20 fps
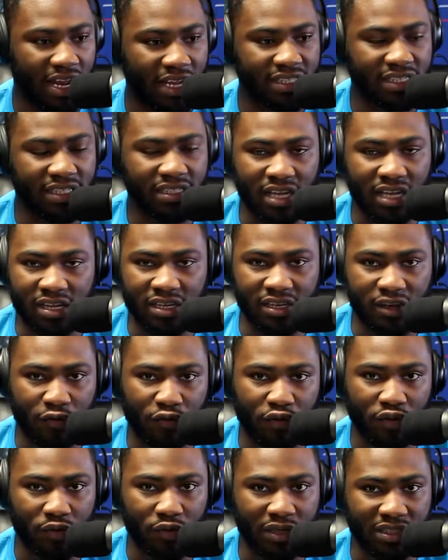it's a done deal
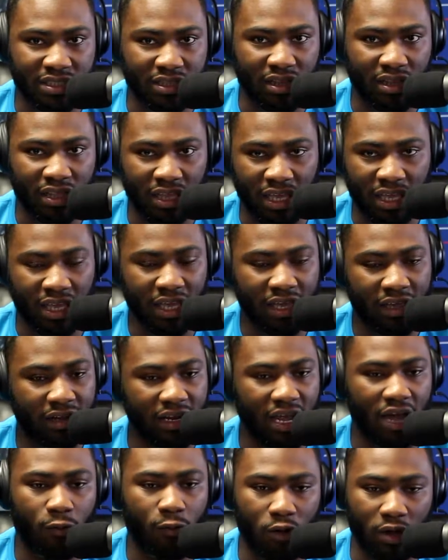for the rest of the league.
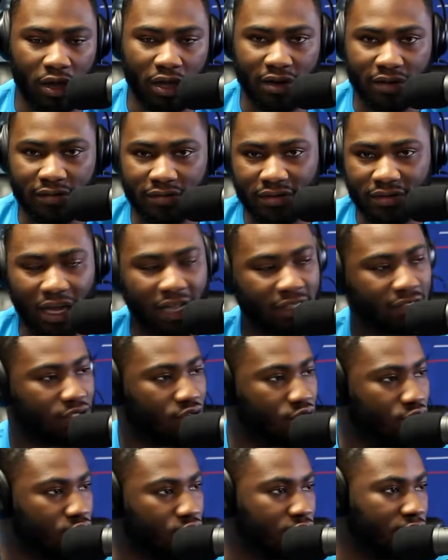Not one, not
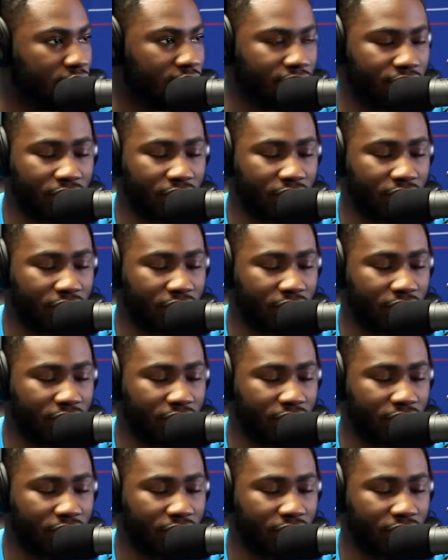two.